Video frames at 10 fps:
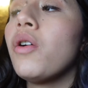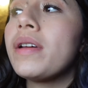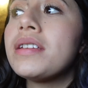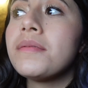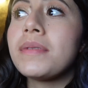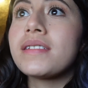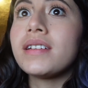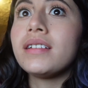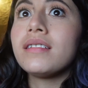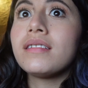Oh, I did miss
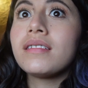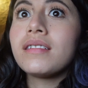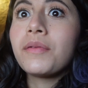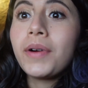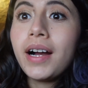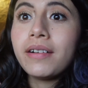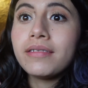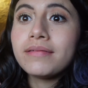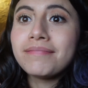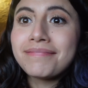it. Wow.
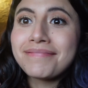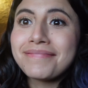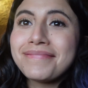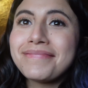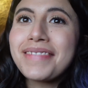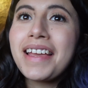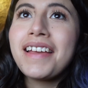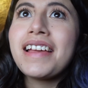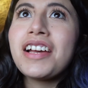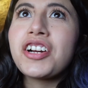
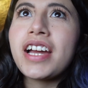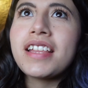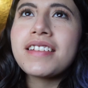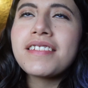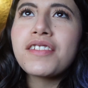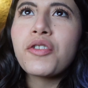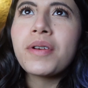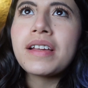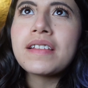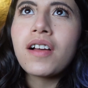Okay, this is a
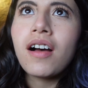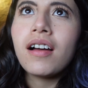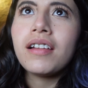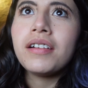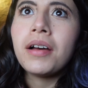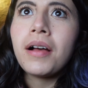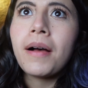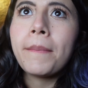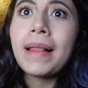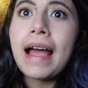quiz on
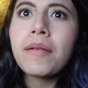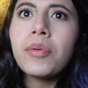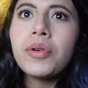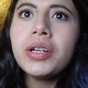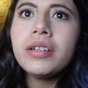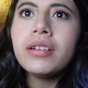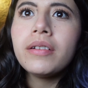a blackboard.